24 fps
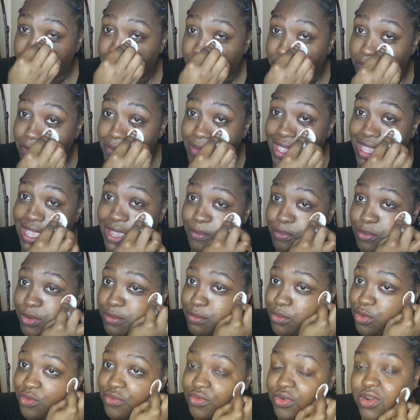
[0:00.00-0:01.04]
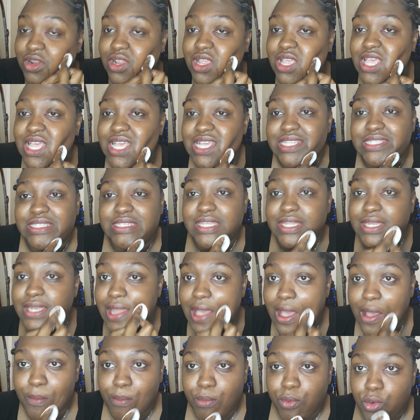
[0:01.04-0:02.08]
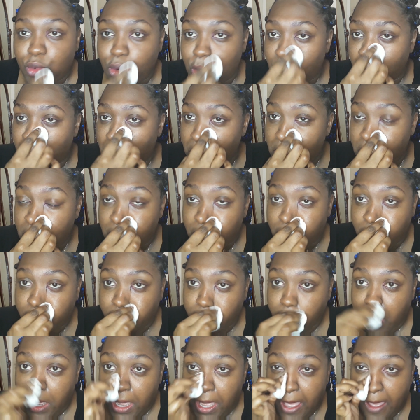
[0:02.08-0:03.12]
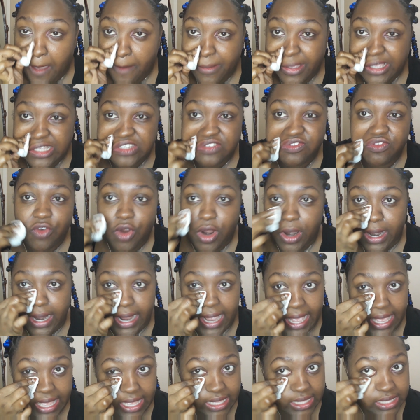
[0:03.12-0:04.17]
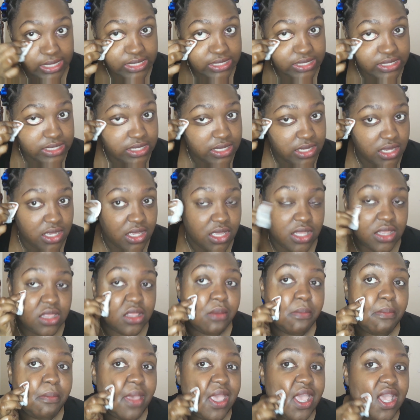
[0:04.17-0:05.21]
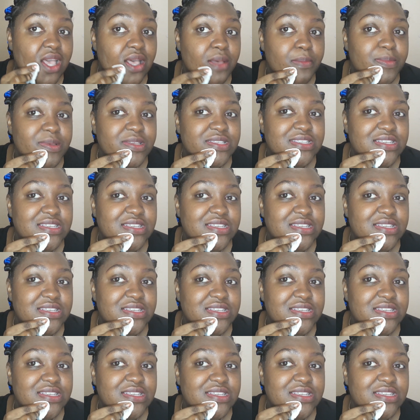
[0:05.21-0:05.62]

makeup remover did not pull, as far as the makeup is